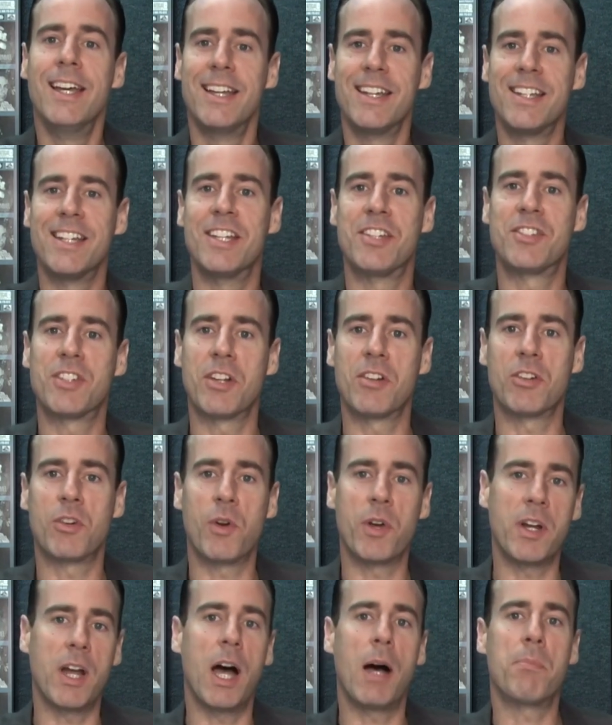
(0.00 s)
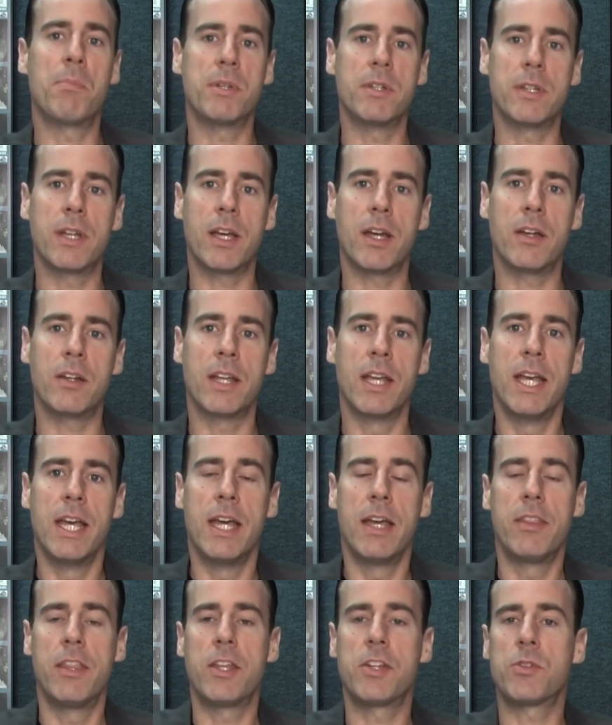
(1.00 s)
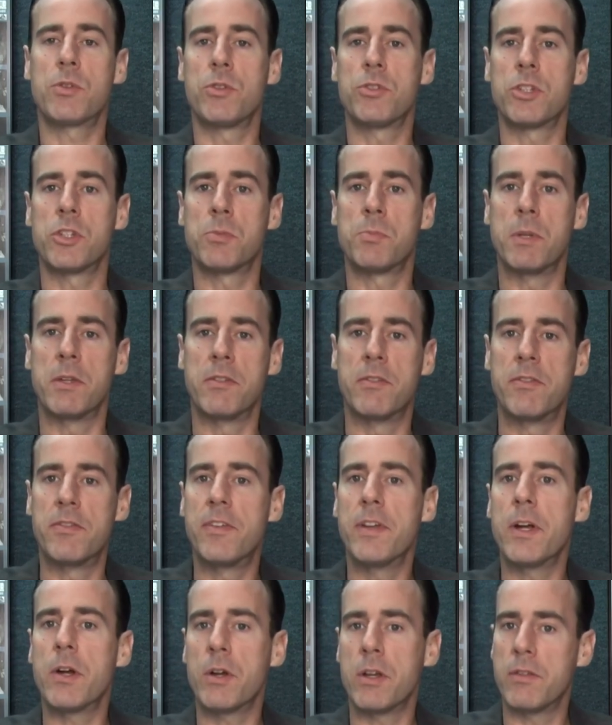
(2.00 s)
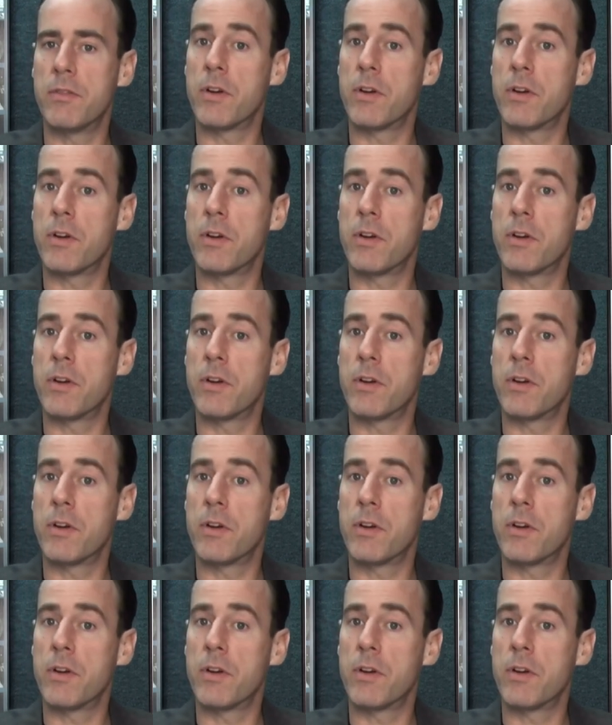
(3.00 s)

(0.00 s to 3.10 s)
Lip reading: etc., going up and down. This will just be very,